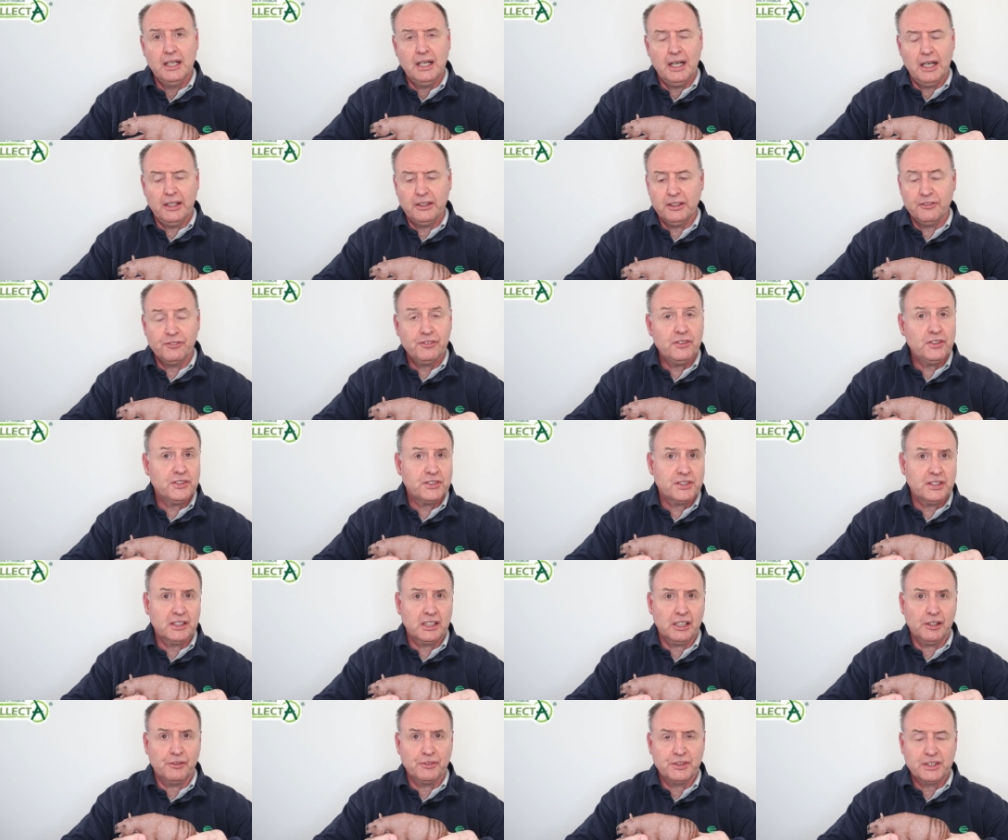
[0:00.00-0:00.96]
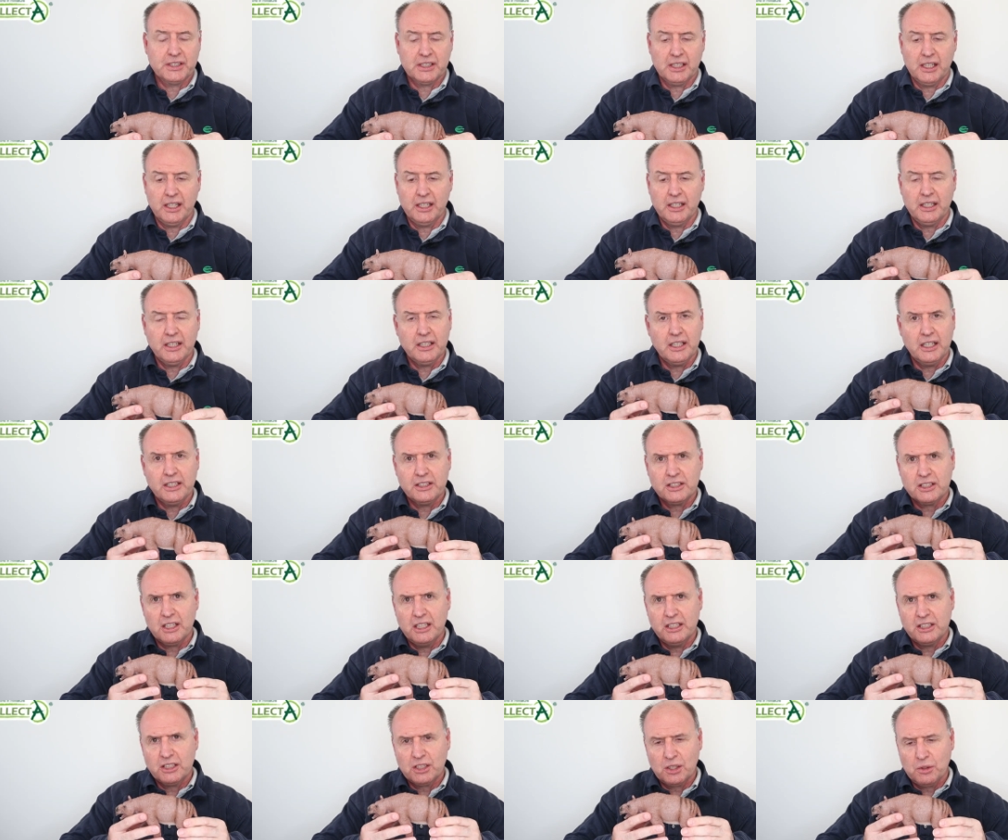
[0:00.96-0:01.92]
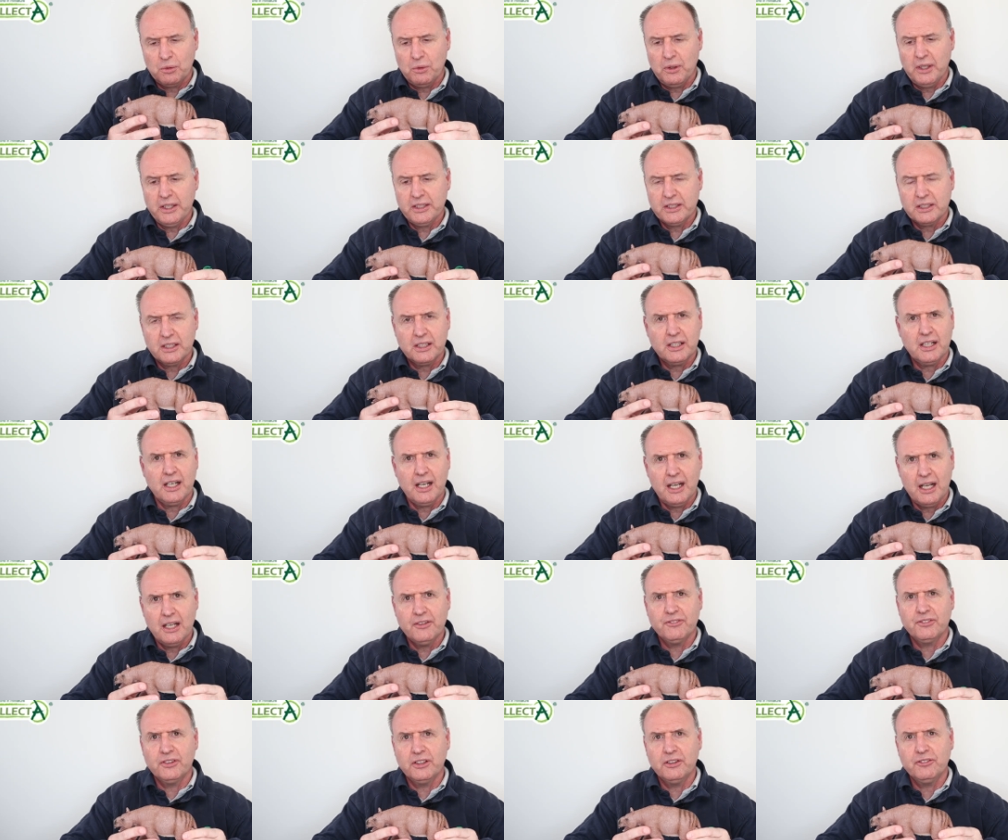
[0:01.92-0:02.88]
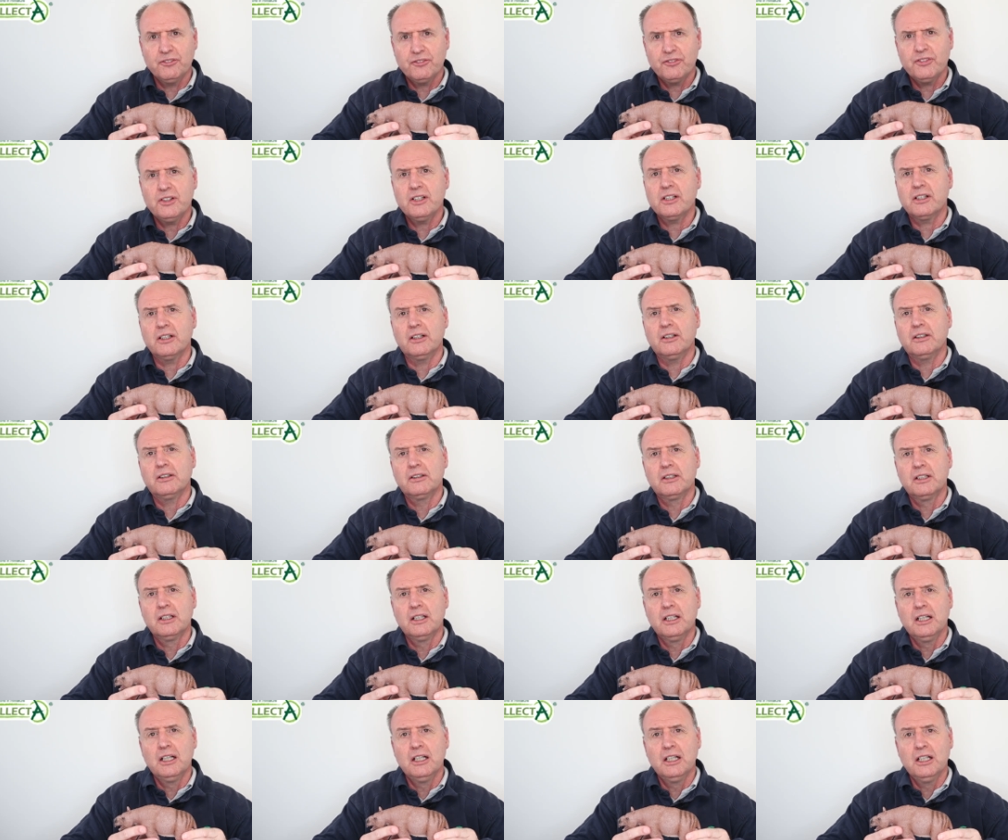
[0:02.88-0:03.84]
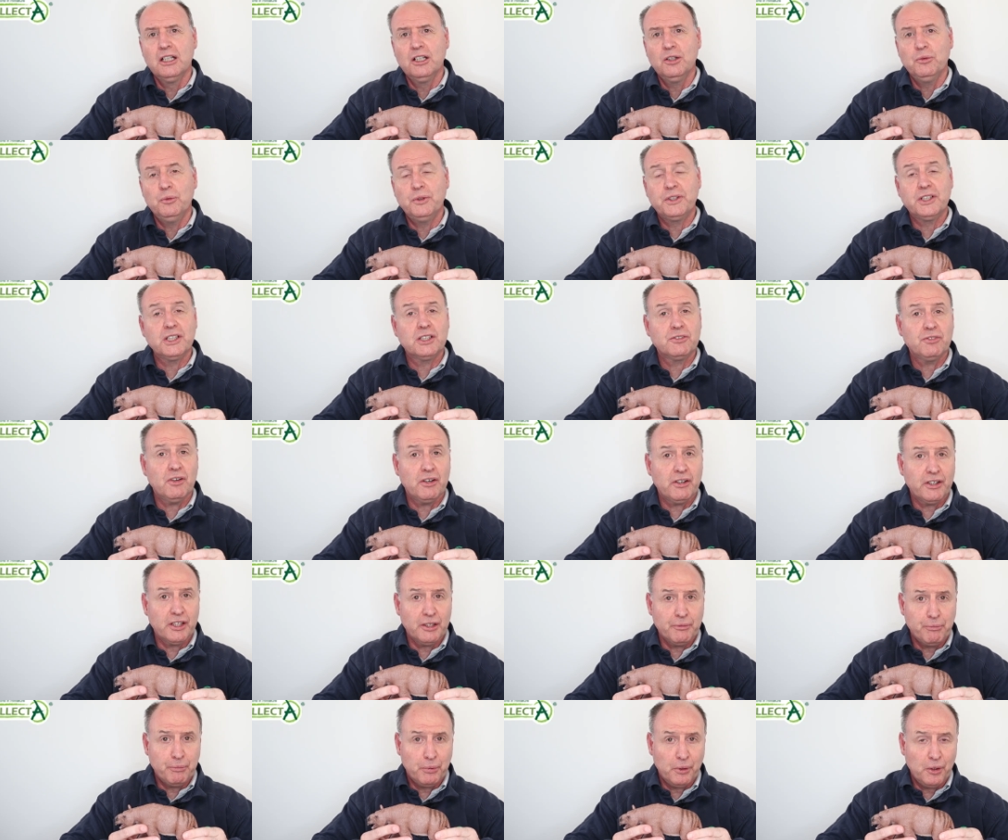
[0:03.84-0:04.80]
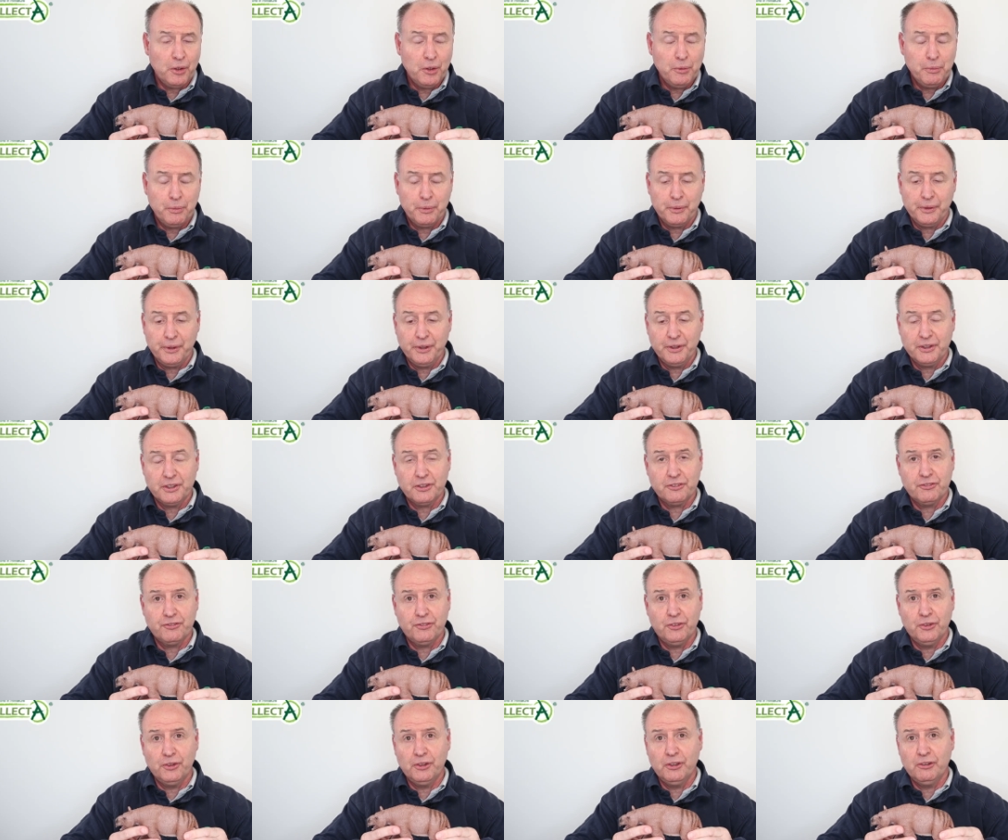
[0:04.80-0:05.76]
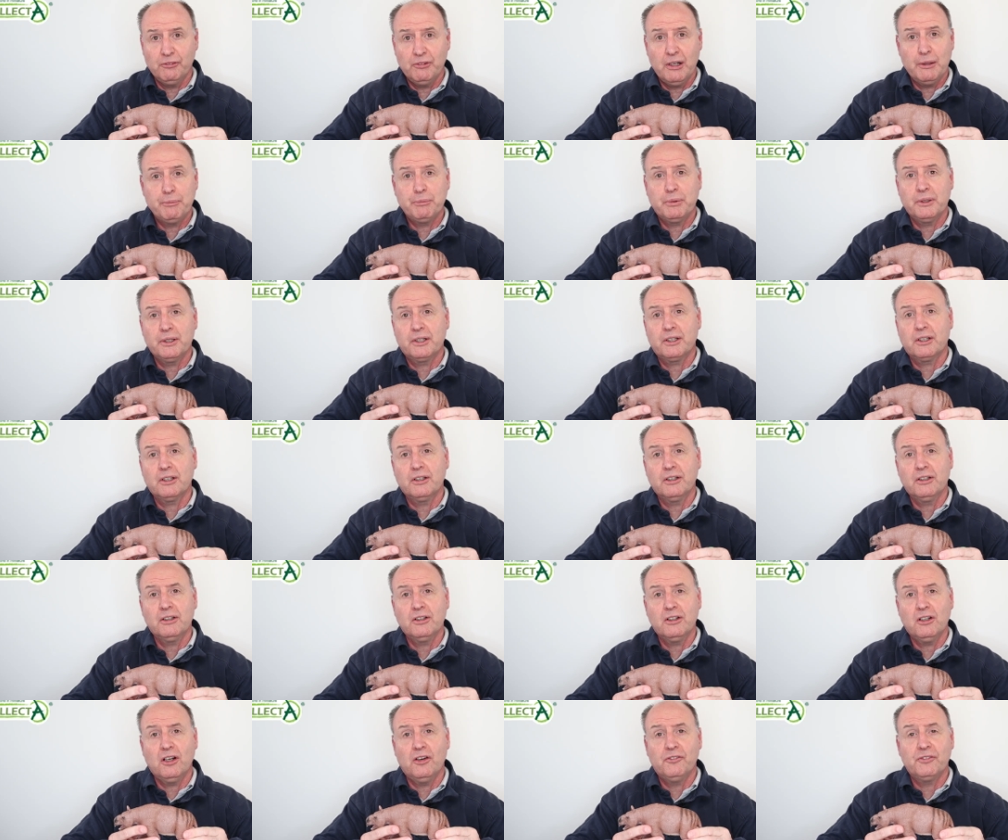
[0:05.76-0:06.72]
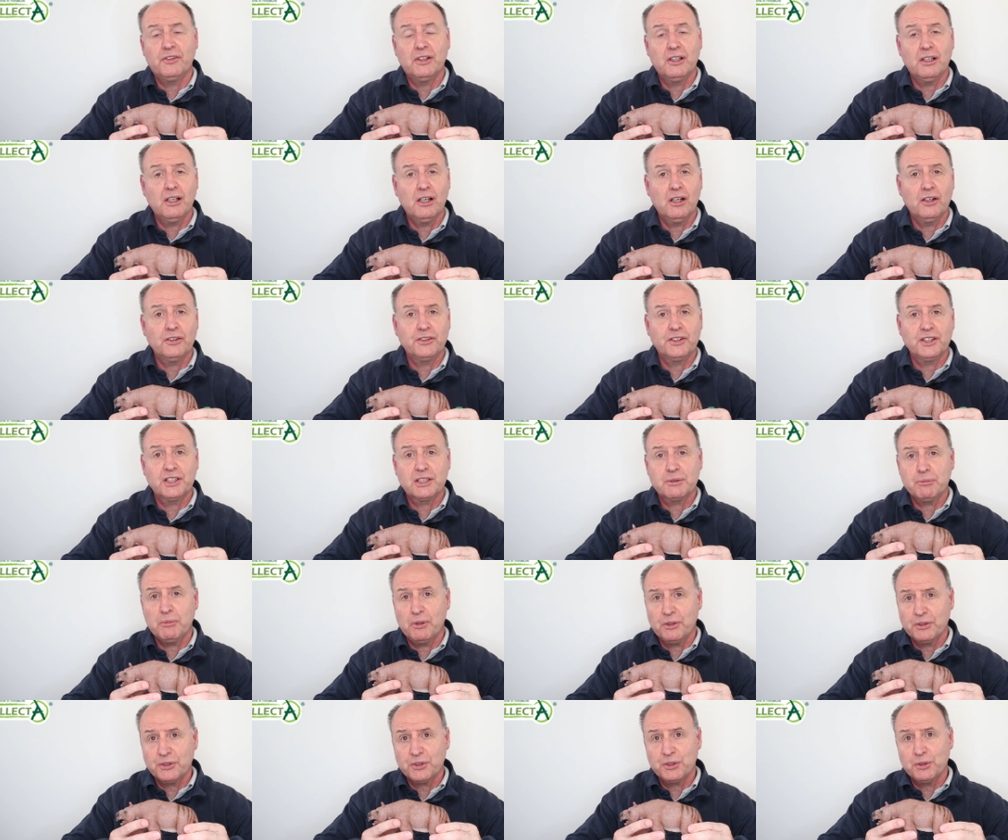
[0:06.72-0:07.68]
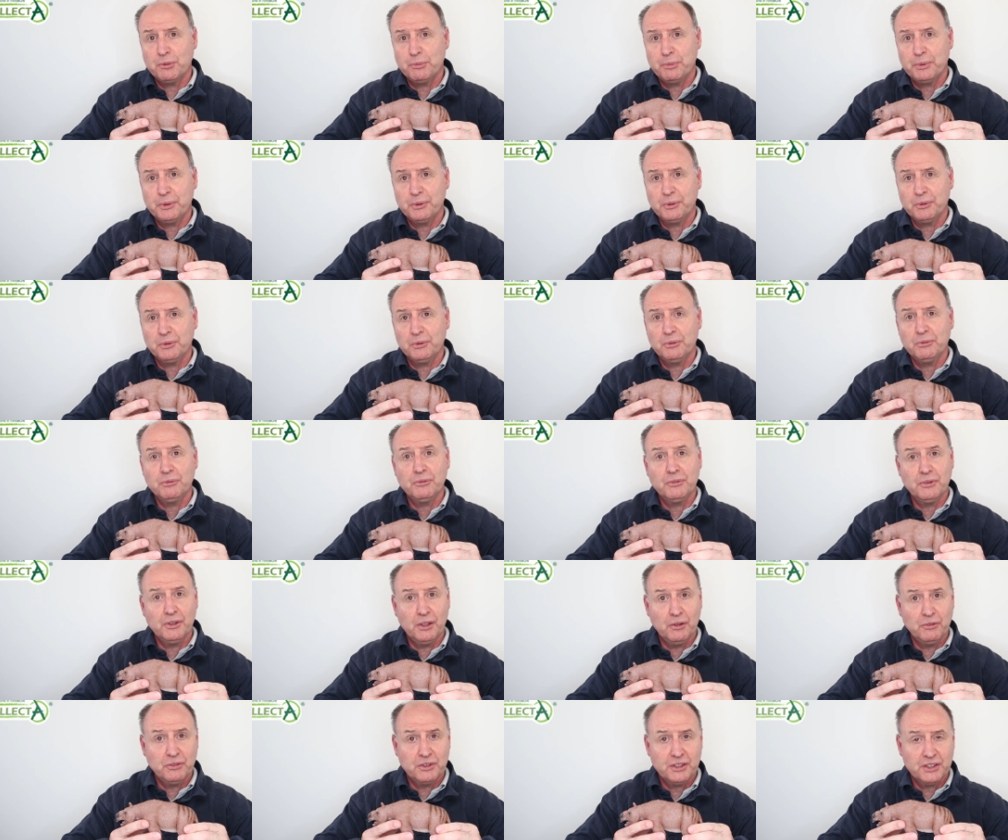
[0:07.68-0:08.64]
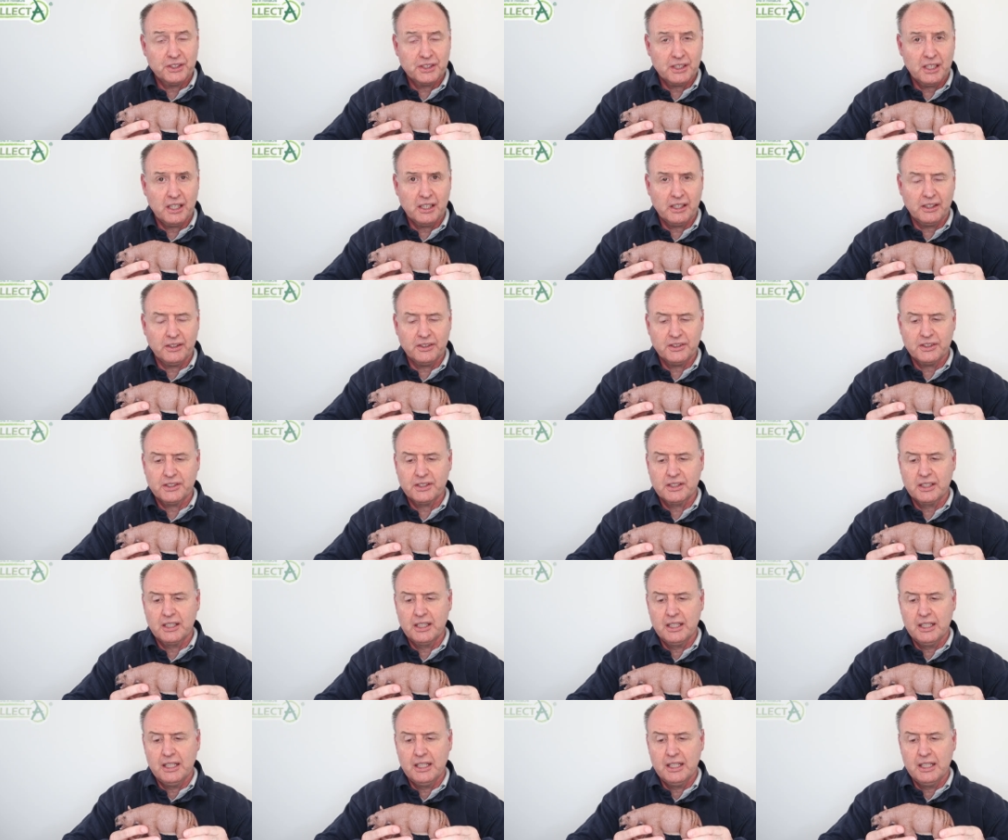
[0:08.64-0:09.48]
And the first thing I would say, it's quite a heavy figure, which is very appropriate for a replica of the largest marsupial known to science.